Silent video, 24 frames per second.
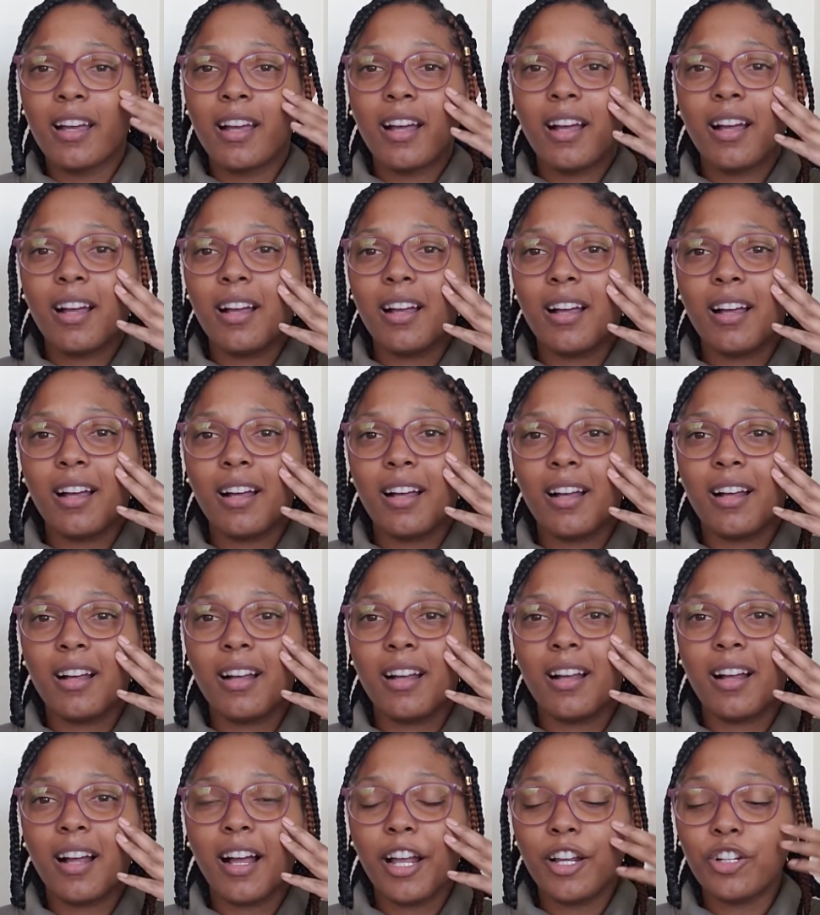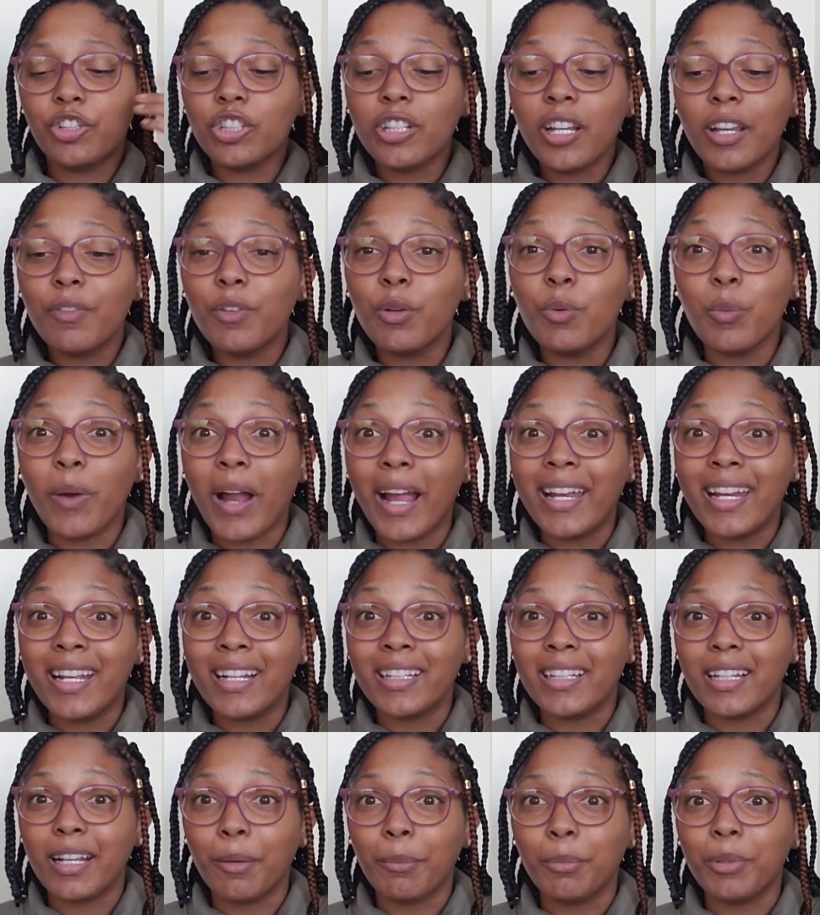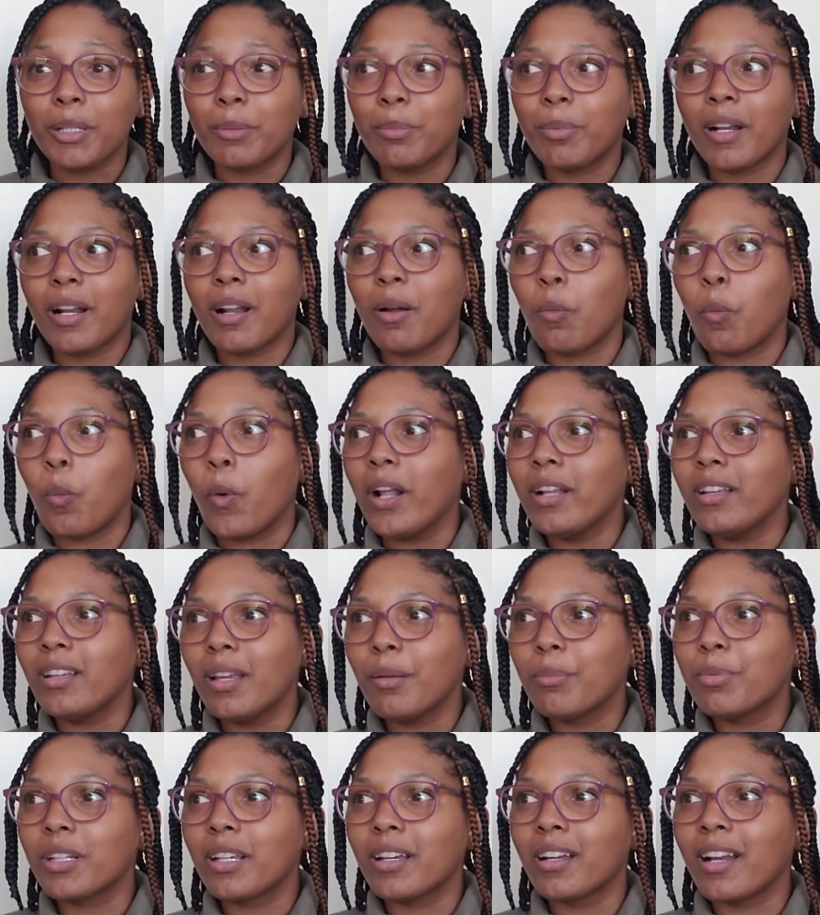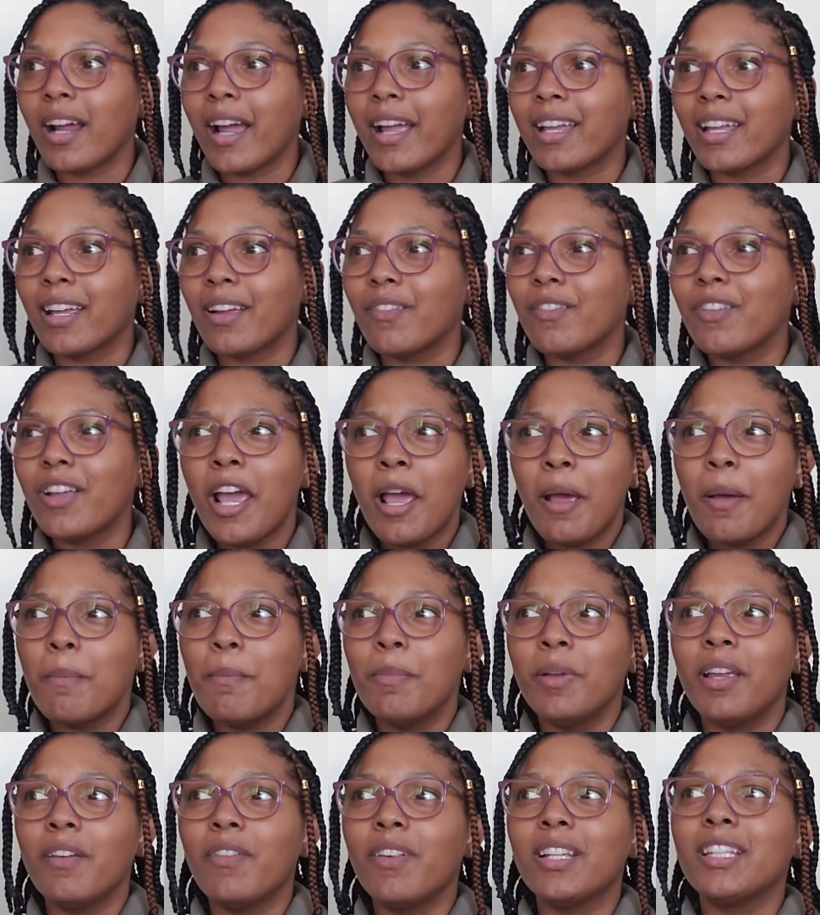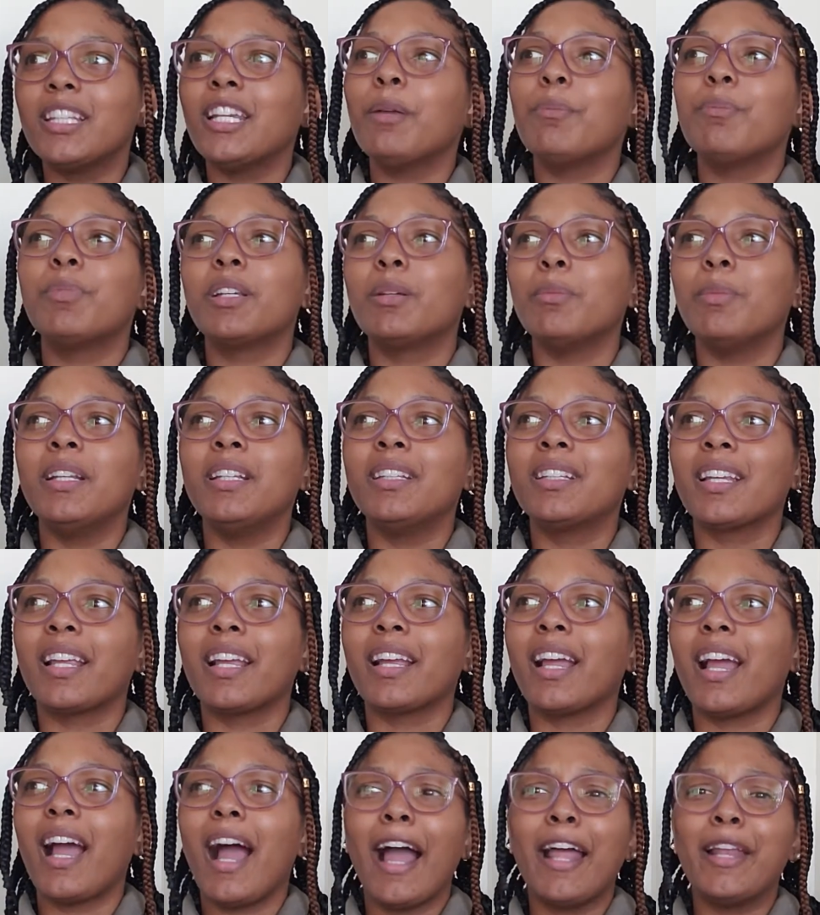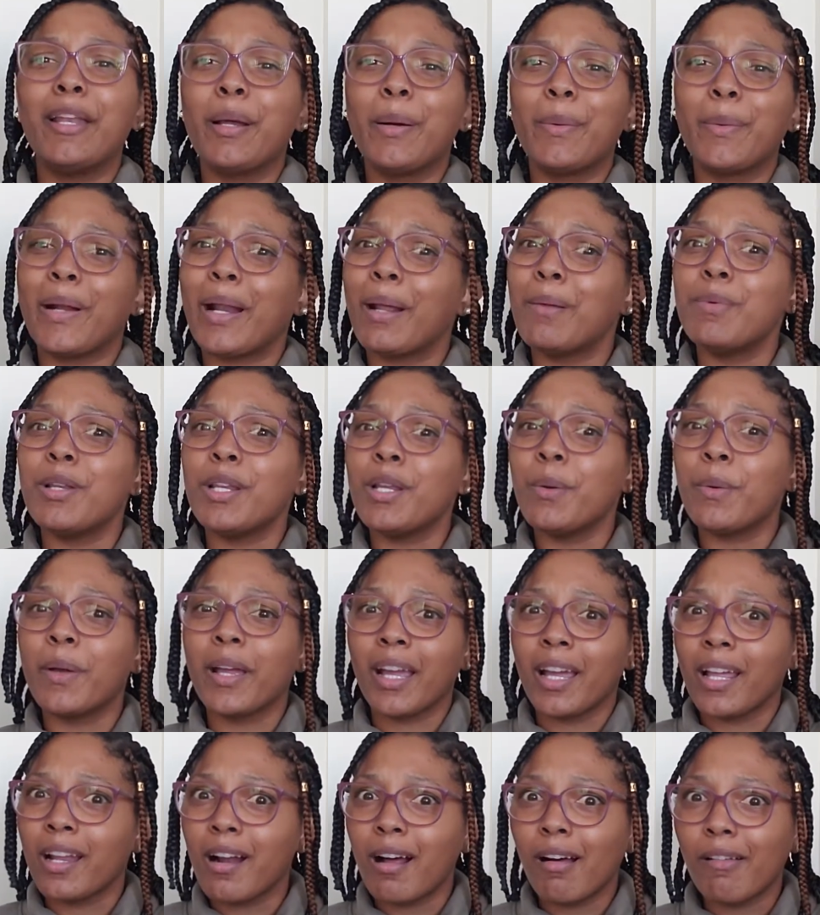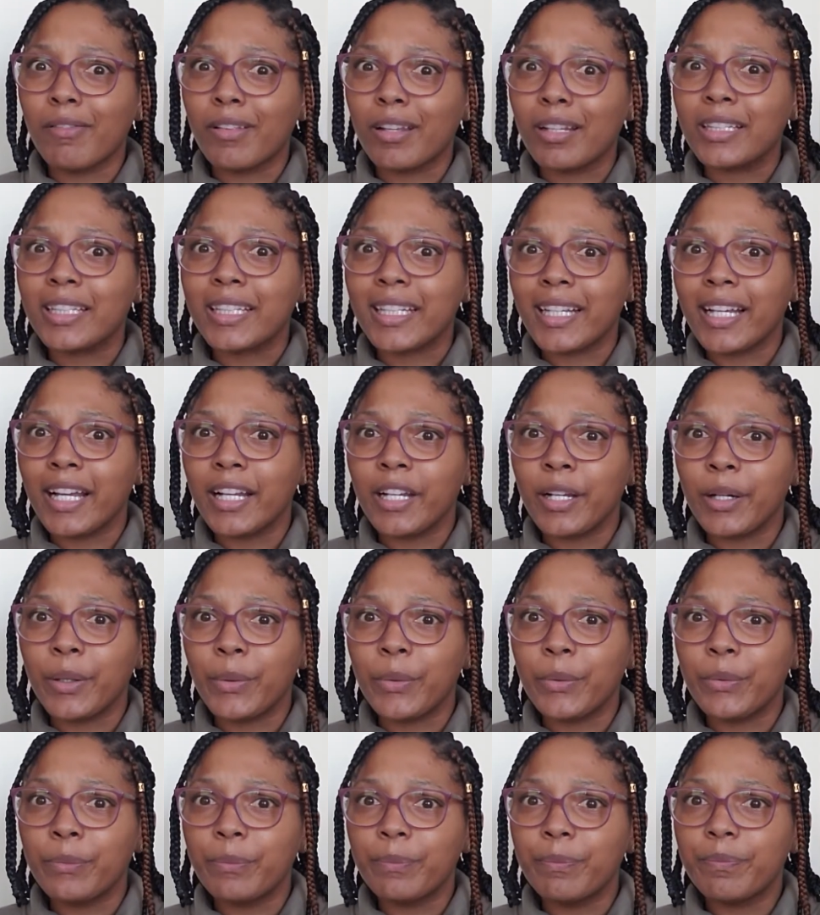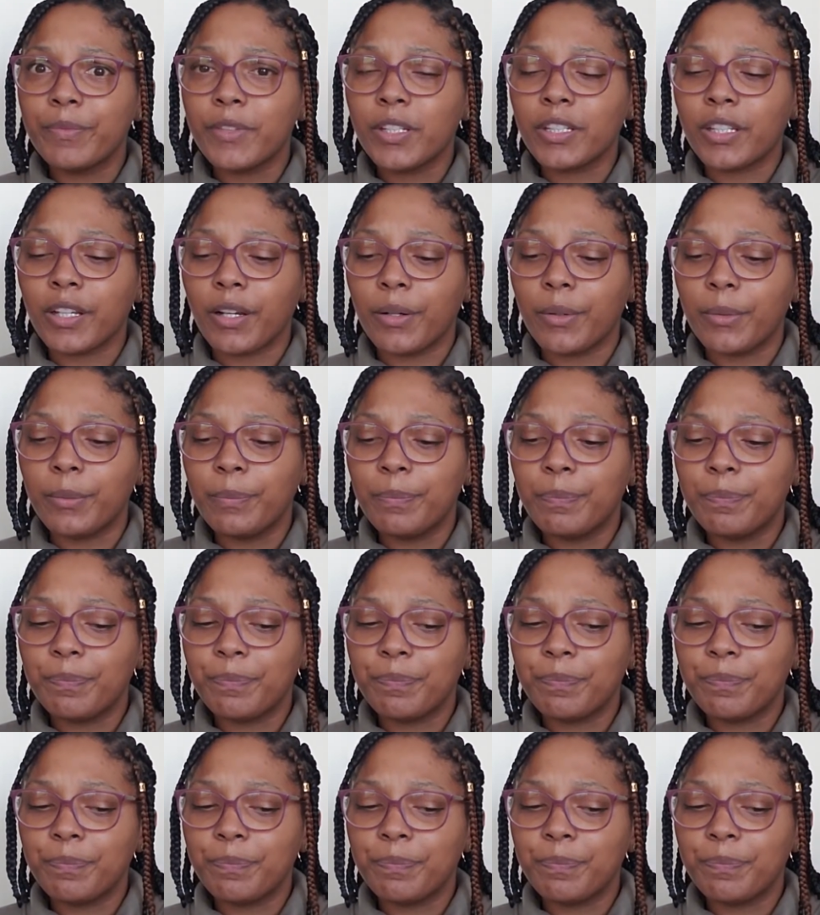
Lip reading: I should give you writing tips, but what tips could I give? Giving tips means like I know what I'm doing, and obviously I don't. So